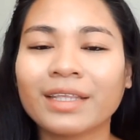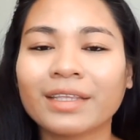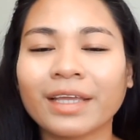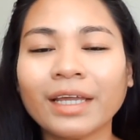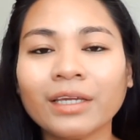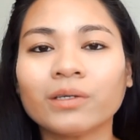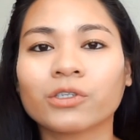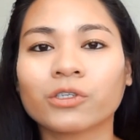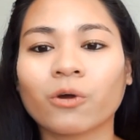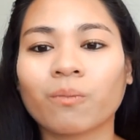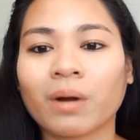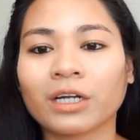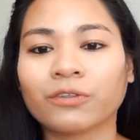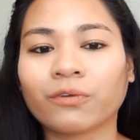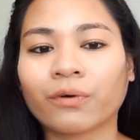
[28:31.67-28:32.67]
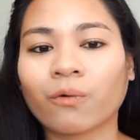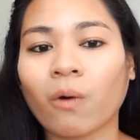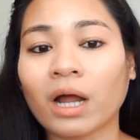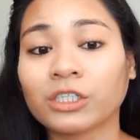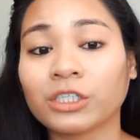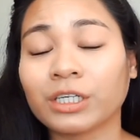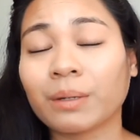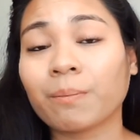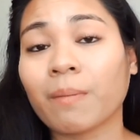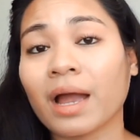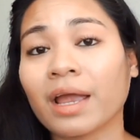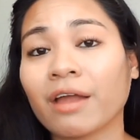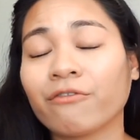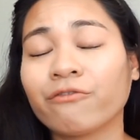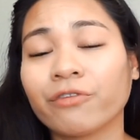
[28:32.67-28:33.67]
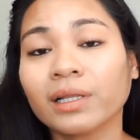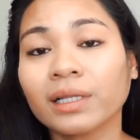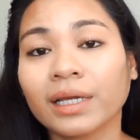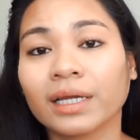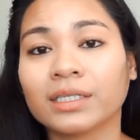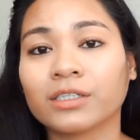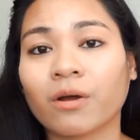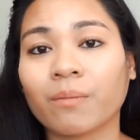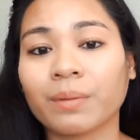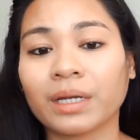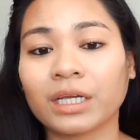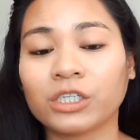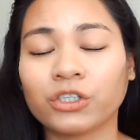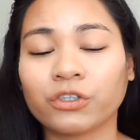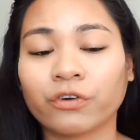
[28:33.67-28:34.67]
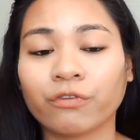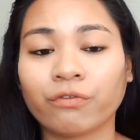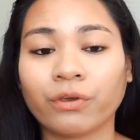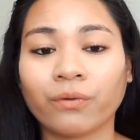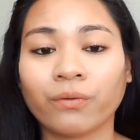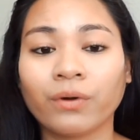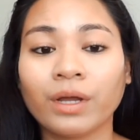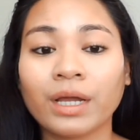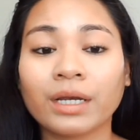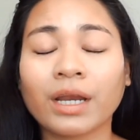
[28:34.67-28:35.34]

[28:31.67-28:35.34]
Thank you so much for watching my Affiliate Domination review.